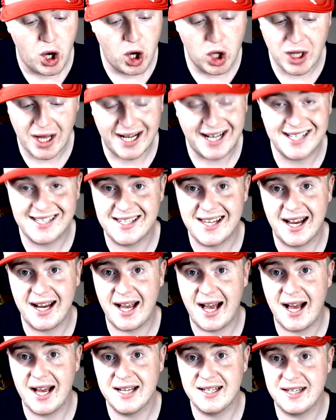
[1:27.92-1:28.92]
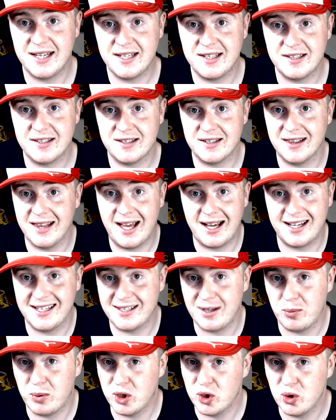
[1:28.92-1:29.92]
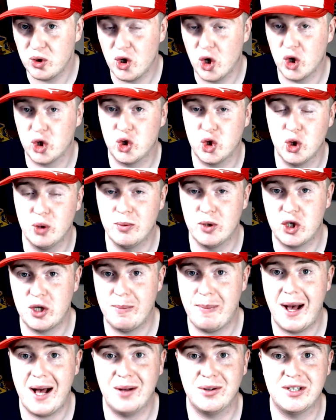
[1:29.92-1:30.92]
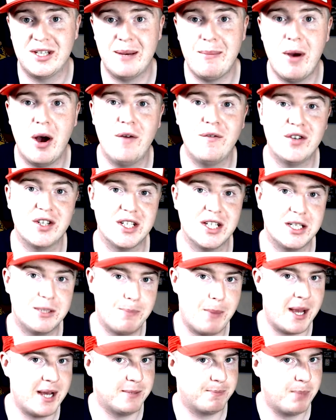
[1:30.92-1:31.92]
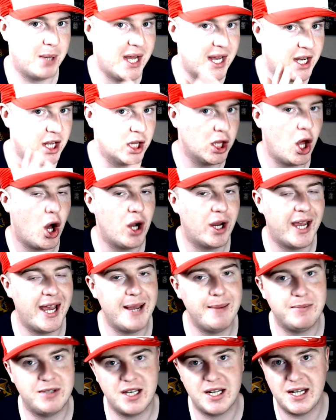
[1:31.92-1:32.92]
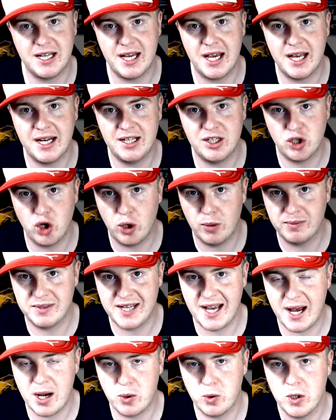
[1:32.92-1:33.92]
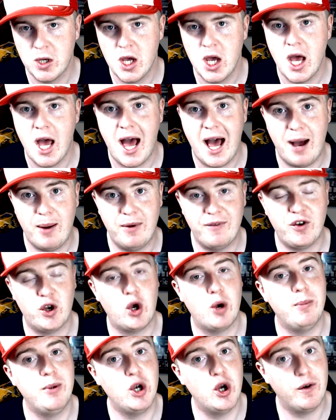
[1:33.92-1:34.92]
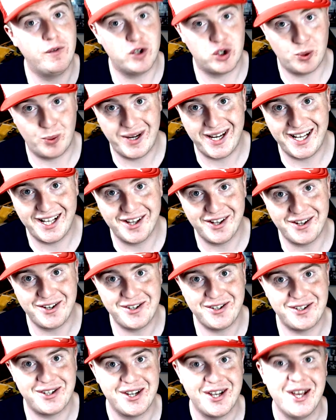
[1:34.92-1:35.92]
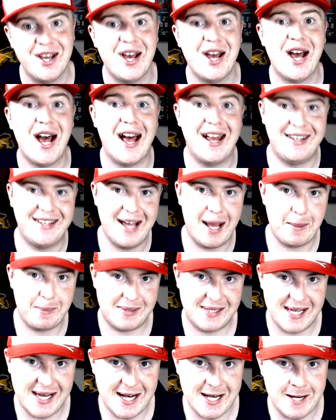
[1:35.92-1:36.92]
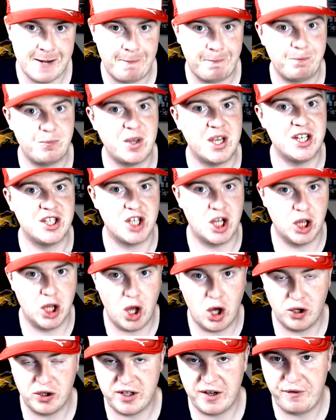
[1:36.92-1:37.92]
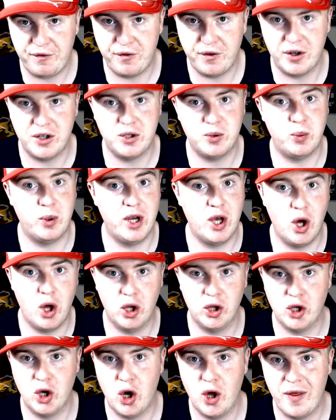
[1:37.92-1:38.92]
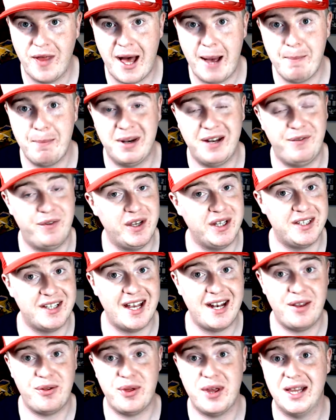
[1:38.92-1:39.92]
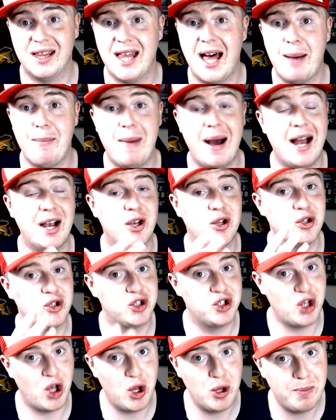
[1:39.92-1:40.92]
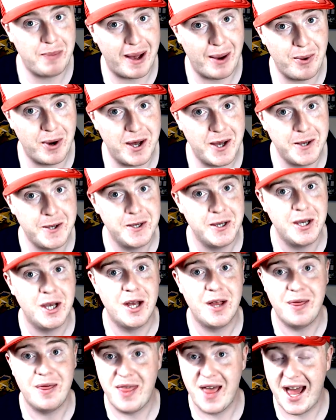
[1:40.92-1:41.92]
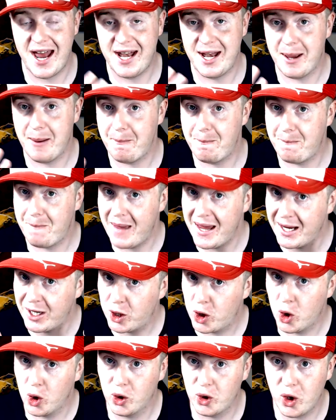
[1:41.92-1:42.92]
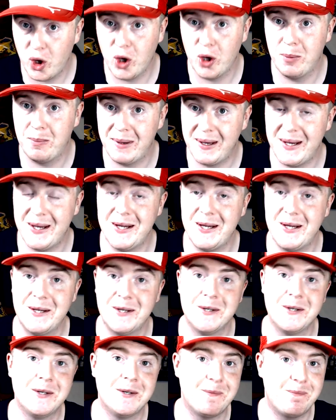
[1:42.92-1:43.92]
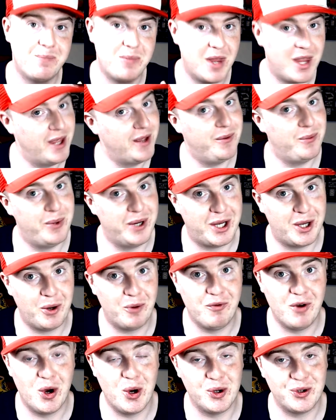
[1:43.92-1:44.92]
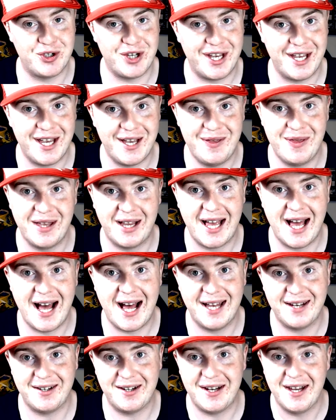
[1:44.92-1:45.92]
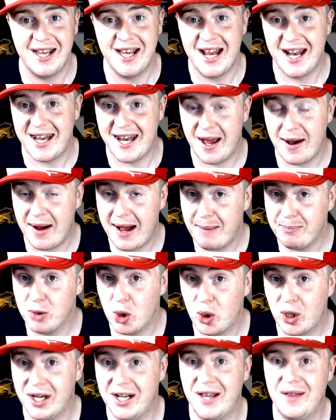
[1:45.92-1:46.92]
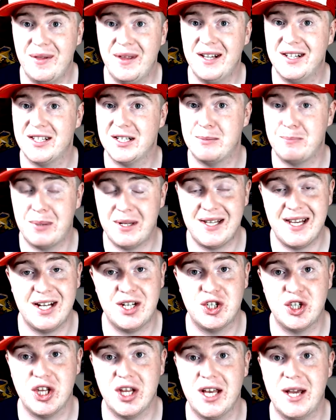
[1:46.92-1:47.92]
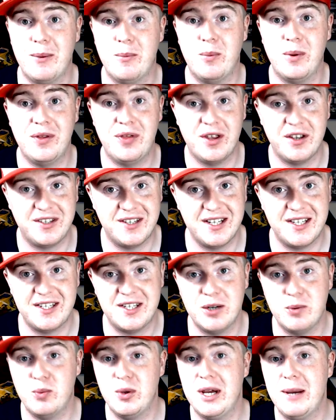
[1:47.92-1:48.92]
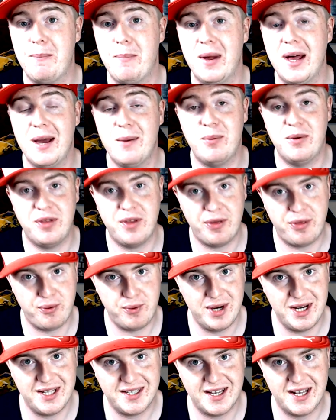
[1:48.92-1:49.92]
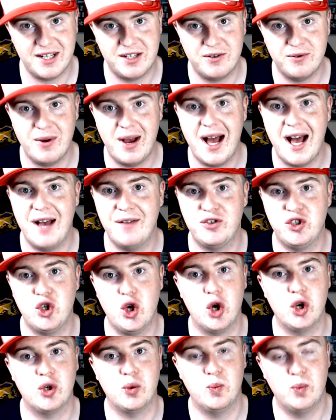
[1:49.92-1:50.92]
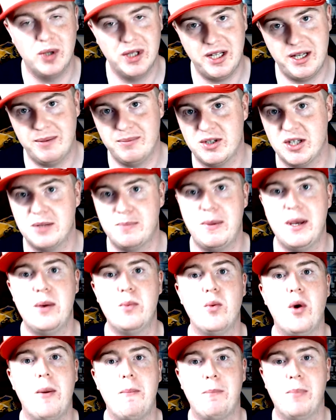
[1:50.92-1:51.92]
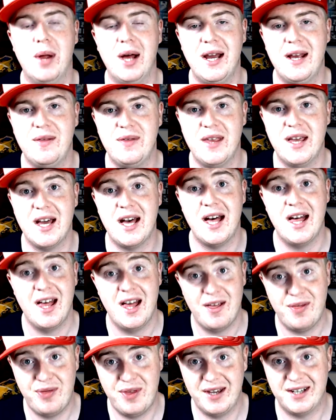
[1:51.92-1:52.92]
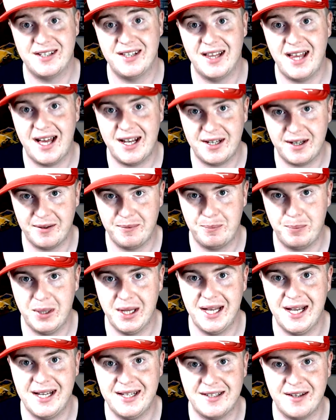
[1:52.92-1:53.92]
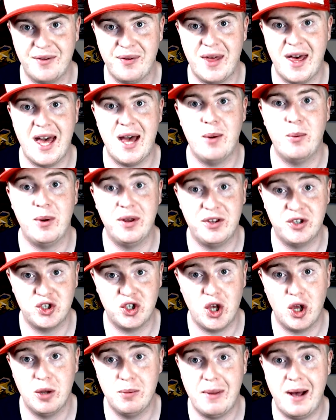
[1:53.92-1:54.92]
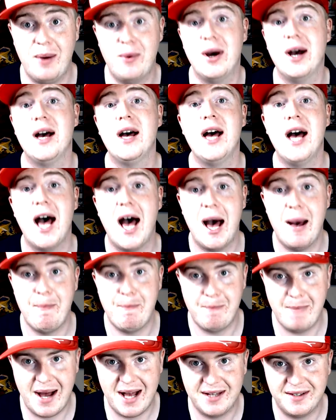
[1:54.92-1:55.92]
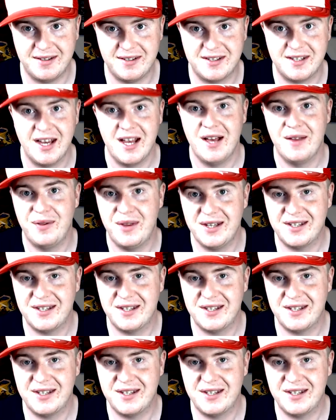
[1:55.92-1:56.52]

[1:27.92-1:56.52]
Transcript: All I can say, guys, is, like I said, we don't know too much about him. Obviously, he's played a lot of games in his hometown. However, coming over to England, adapting, it's a lot different. We all know that. But if it's anything like Michal Solbauer, then it could all be rosy in the garden. Now, I'm looking at this as potentially with the system we play, with the three centre-halves. Jordan Williams has been one playing there. This lad plays there with Solbauer and Mads.